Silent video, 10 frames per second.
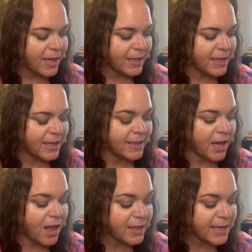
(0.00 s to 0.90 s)
get in the
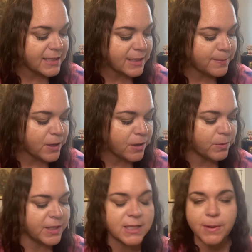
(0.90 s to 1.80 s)
holiday spirit
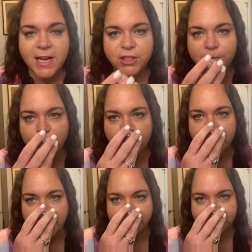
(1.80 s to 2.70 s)
with a splash of
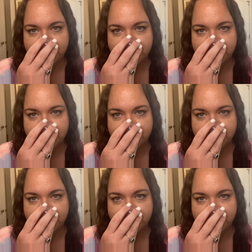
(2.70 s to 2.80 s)
bourbon.